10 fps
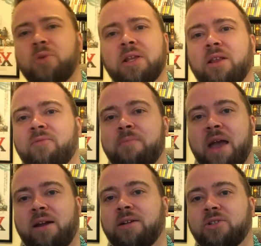really love
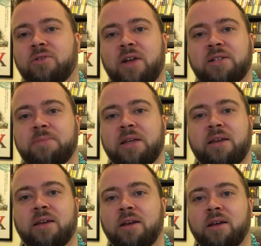Manhunter. That to
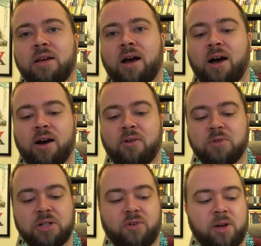me
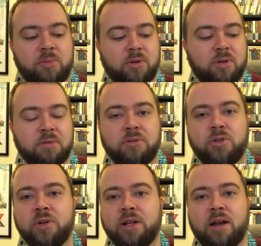was incredible.
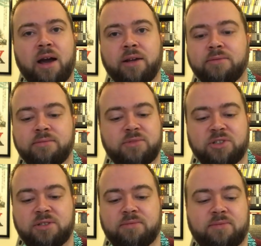Noonan, I
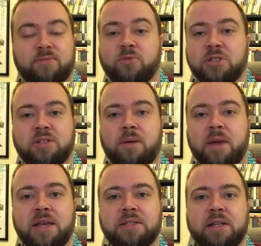just was
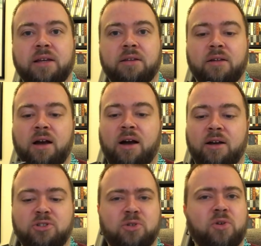amazing,
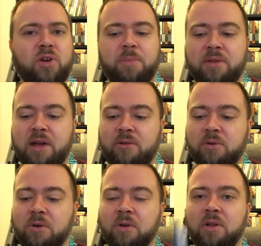so creepy in that
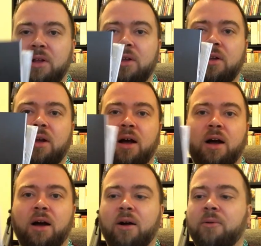role.
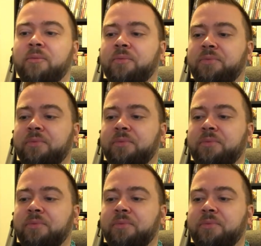I